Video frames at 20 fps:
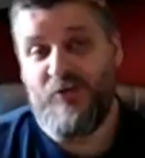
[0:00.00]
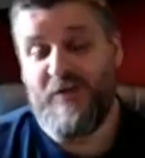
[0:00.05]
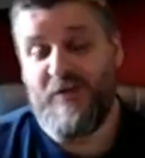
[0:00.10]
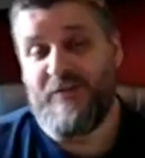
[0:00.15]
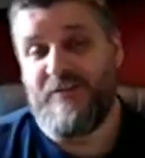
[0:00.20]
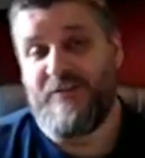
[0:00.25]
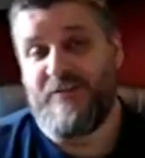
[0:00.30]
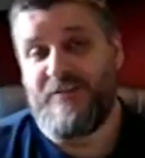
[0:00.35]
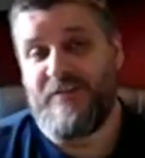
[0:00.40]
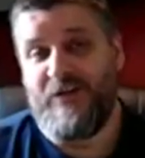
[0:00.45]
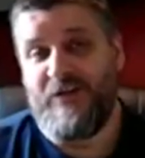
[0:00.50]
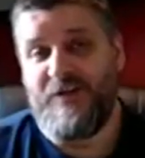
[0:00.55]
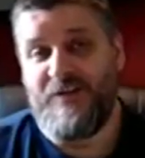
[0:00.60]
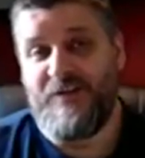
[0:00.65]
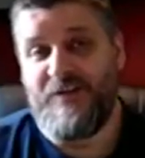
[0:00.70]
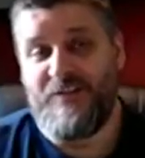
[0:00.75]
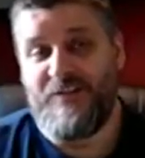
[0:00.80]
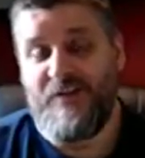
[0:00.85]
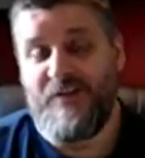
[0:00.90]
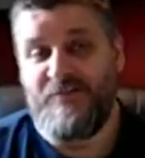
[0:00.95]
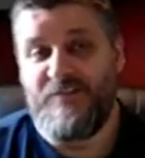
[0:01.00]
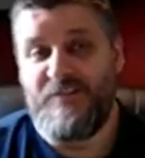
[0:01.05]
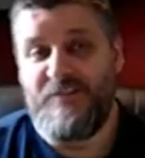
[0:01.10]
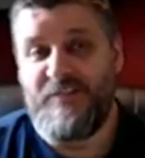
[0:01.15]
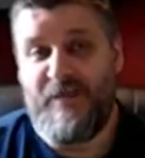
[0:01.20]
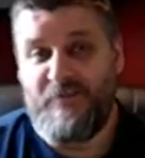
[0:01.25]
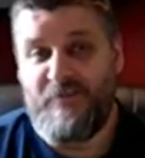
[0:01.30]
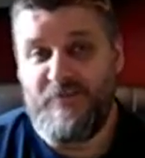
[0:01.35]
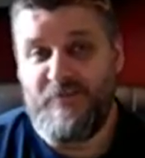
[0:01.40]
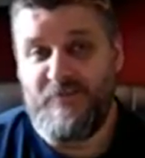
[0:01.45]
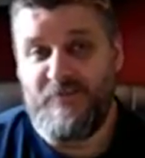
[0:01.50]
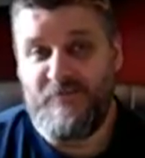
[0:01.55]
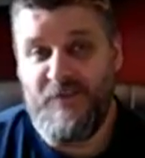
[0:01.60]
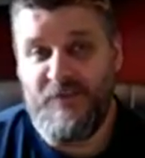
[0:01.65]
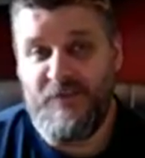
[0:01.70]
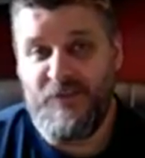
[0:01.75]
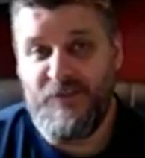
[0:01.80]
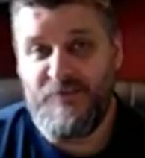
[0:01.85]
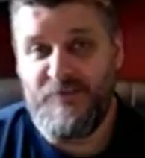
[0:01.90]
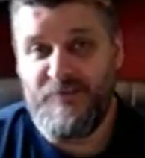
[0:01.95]
in the series of 7
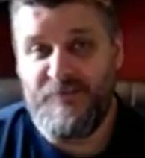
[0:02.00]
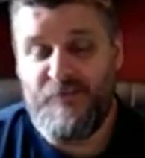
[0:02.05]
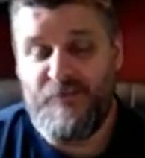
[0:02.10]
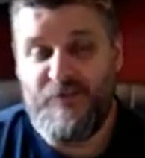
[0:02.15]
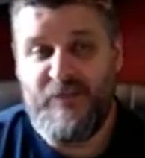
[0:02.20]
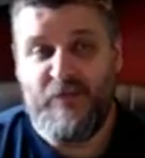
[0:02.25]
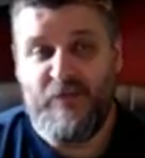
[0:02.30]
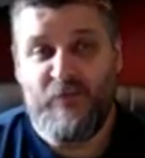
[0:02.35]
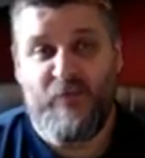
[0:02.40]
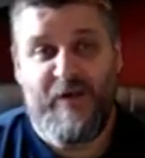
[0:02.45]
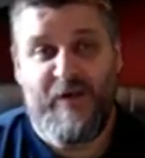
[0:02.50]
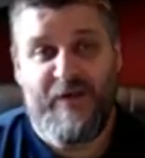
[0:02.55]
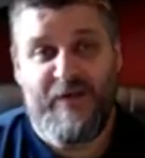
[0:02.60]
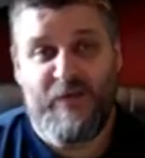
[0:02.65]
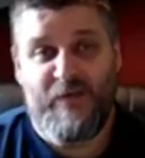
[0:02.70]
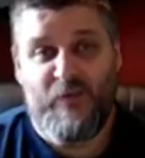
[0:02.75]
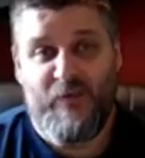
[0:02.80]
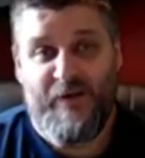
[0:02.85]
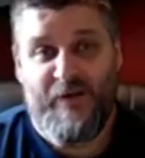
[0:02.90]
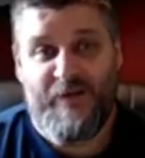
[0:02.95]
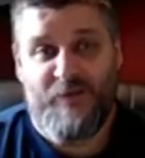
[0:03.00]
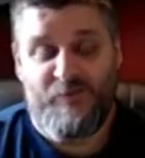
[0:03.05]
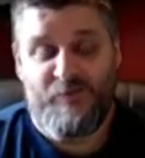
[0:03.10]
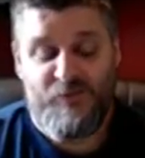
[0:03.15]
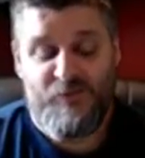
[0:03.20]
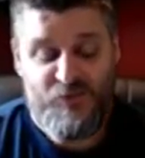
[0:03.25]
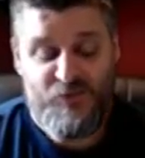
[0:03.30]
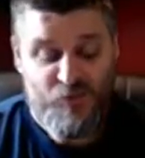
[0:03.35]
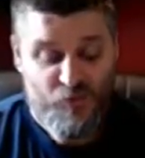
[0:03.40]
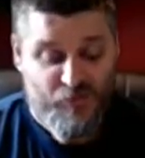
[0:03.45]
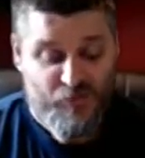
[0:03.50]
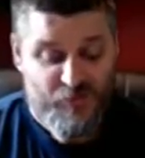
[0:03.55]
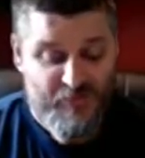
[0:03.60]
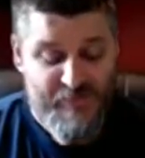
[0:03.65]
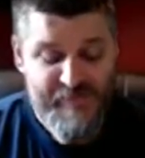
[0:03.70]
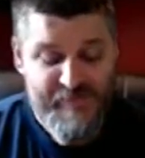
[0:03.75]
videos for the readyRANDOM tool.